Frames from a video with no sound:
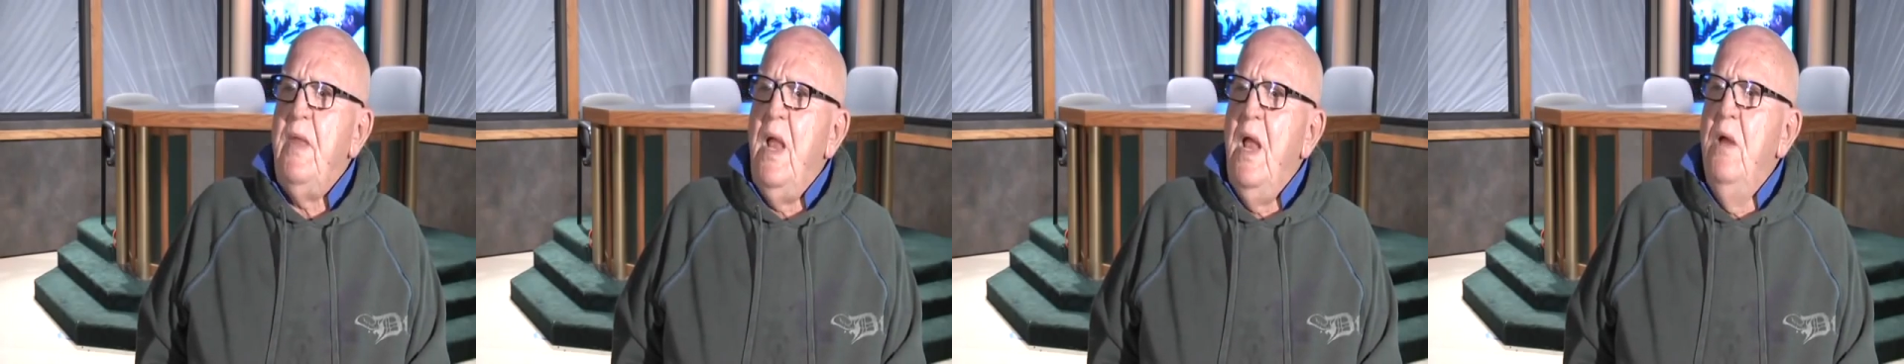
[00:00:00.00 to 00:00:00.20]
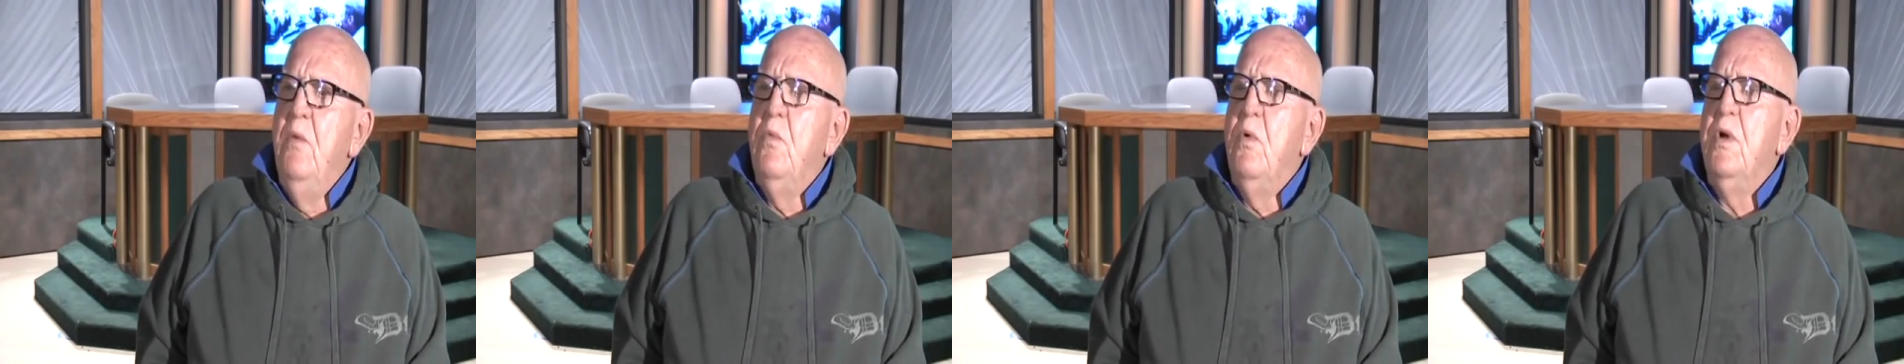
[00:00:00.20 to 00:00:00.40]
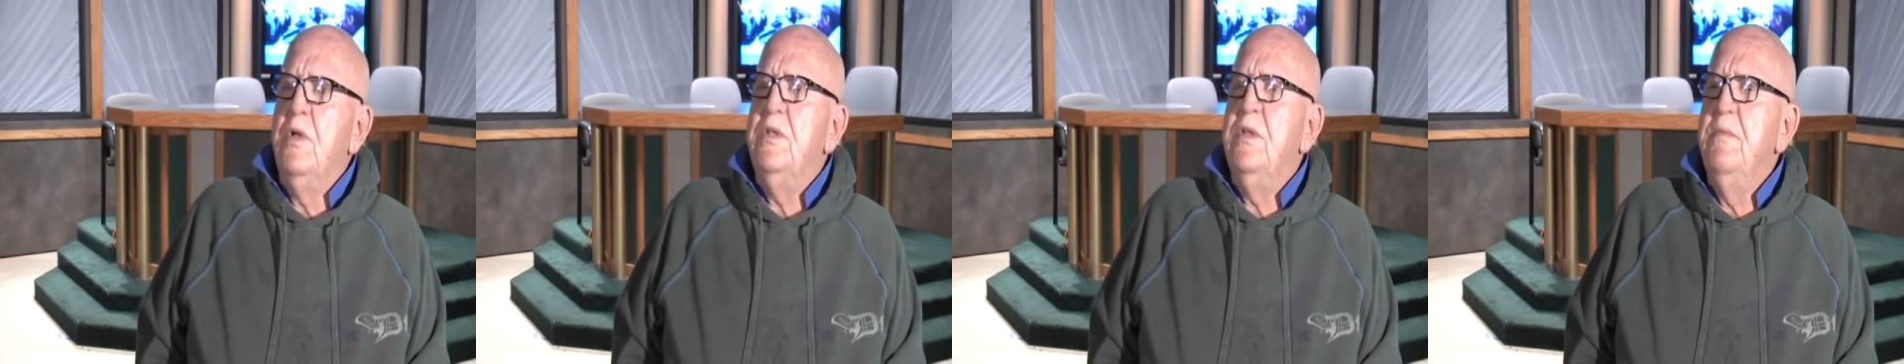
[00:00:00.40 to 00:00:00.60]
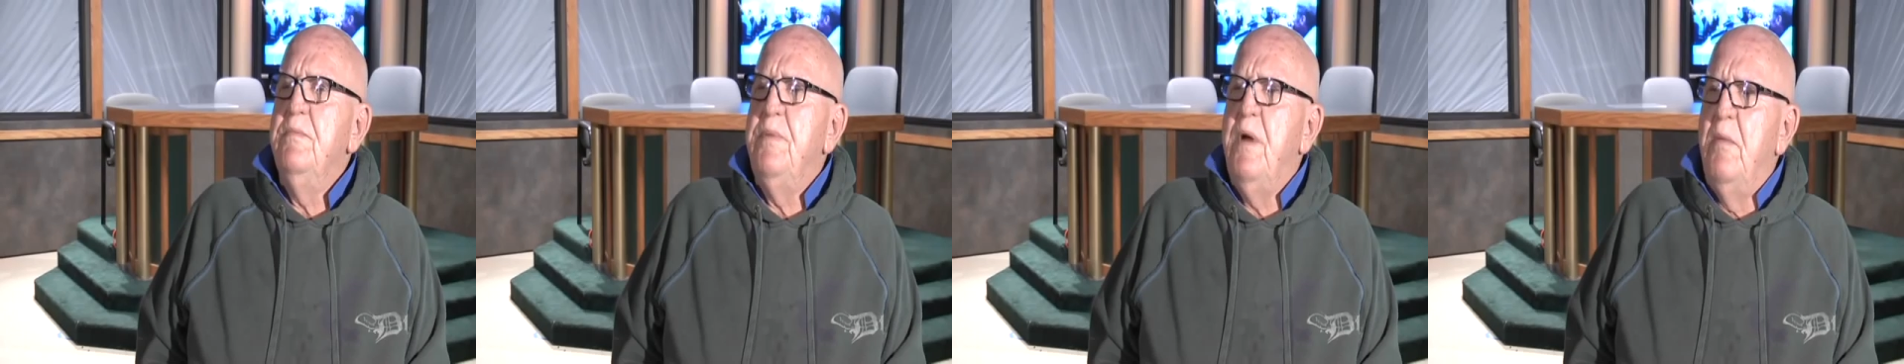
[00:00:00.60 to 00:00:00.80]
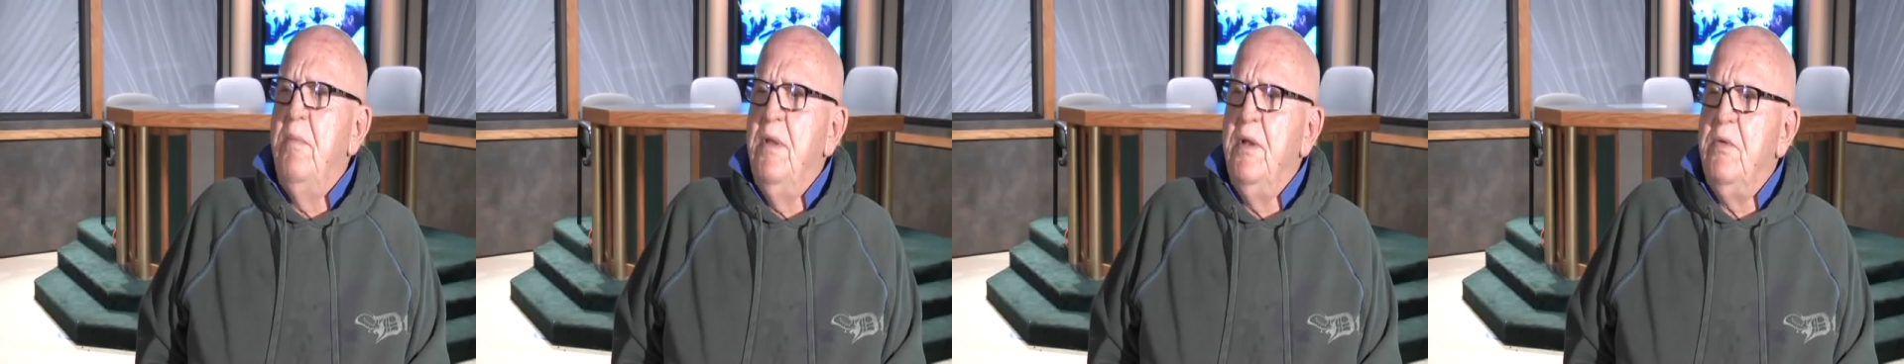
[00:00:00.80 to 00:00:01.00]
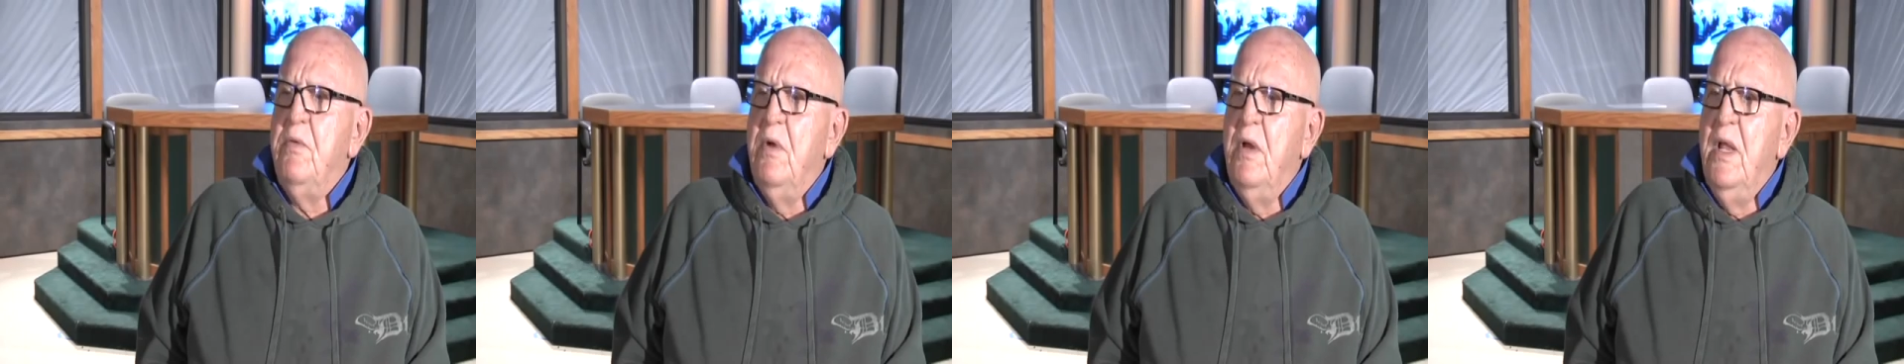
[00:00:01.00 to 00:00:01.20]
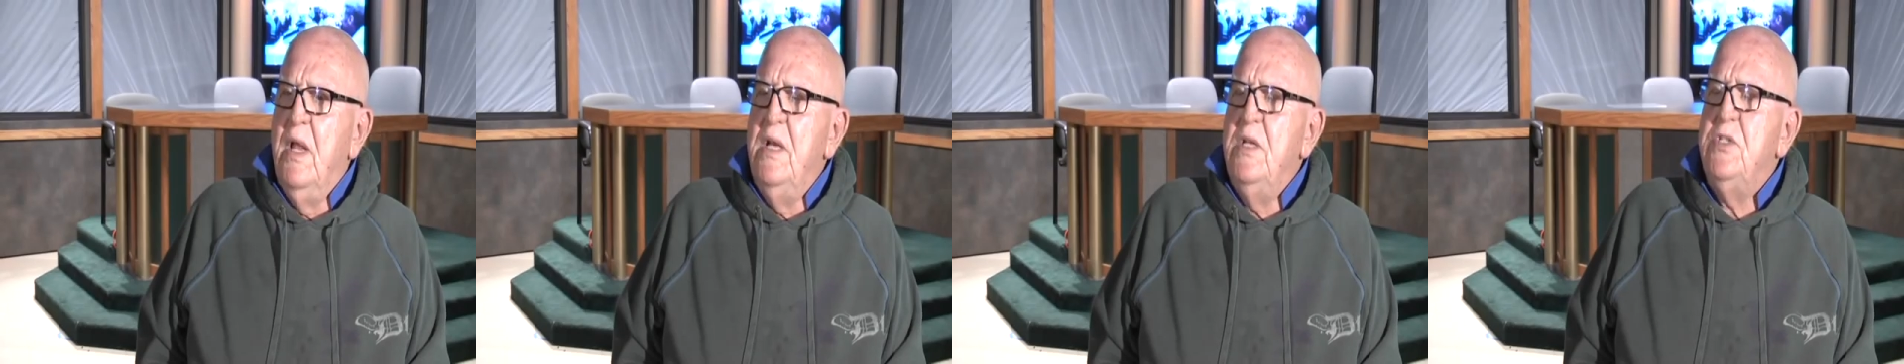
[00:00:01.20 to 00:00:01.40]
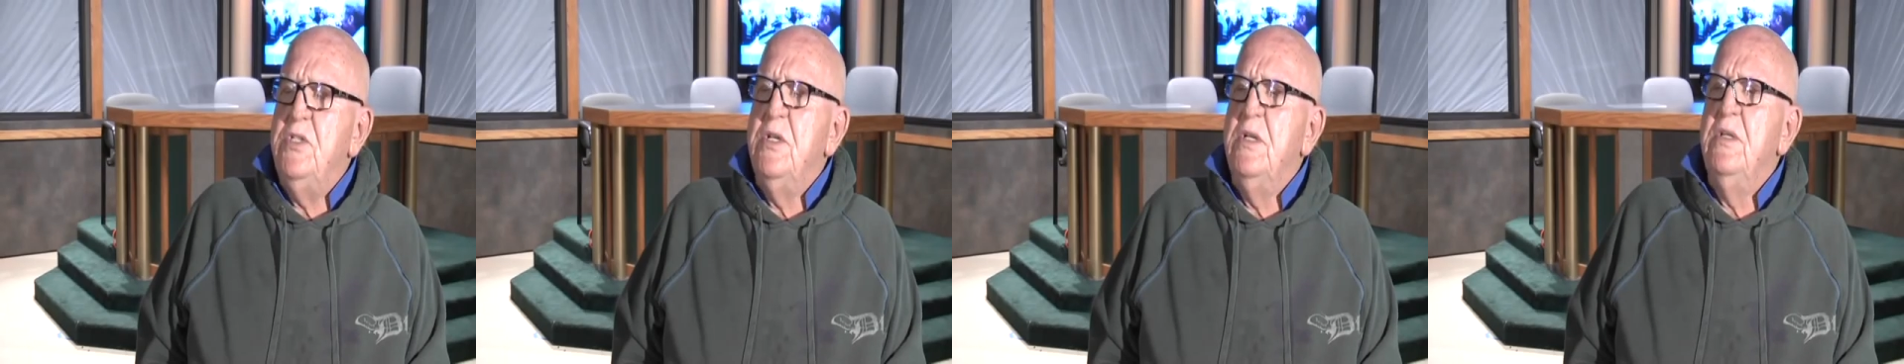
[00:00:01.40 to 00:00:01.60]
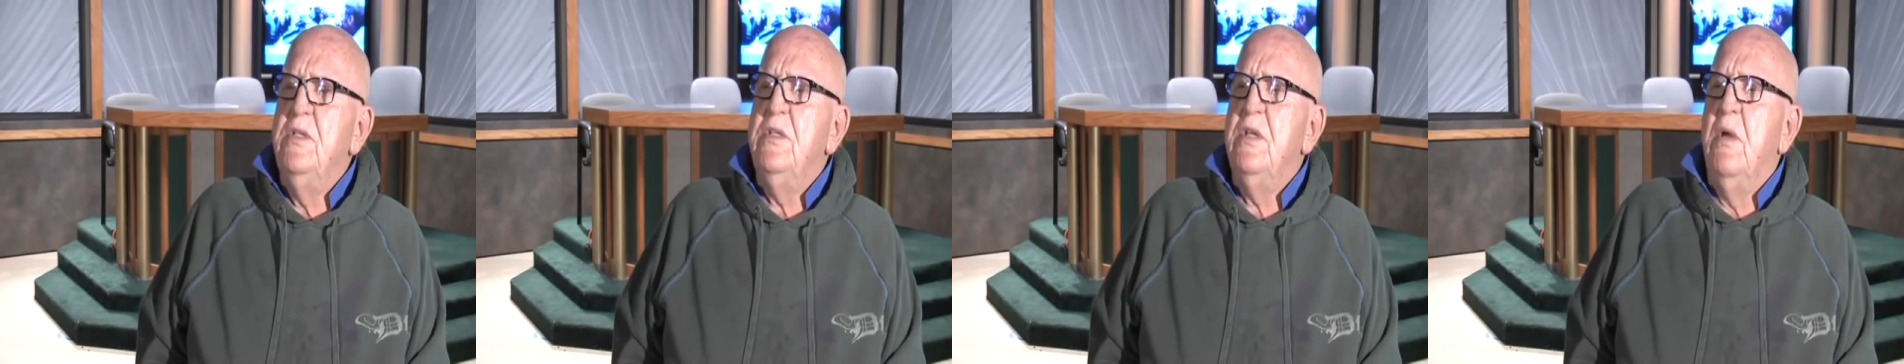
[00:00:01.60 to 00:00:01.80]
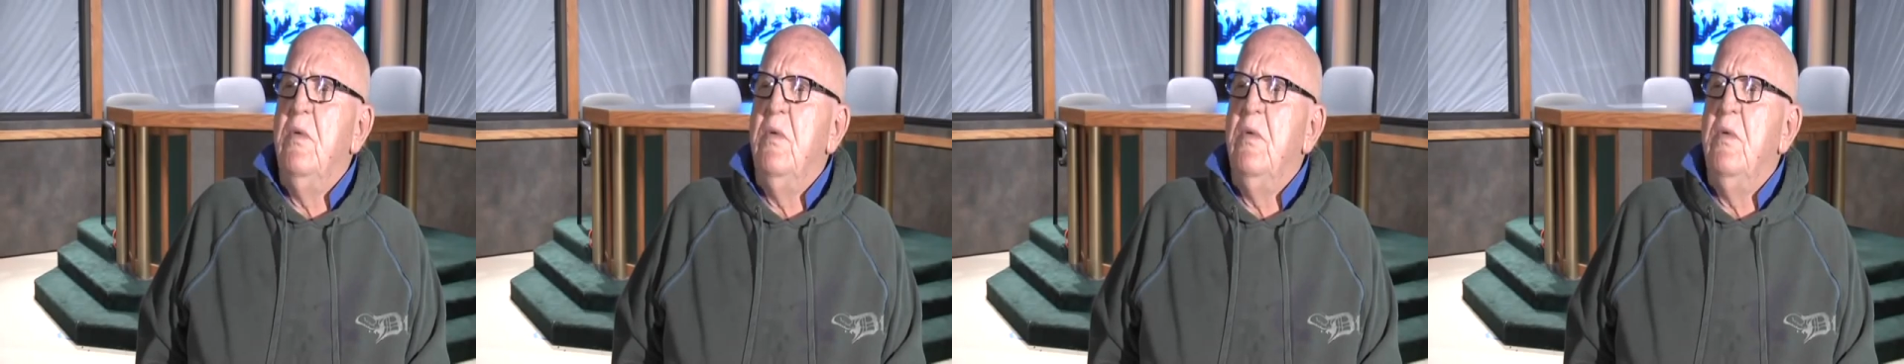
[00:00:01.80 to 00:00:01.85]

I worked in public relations,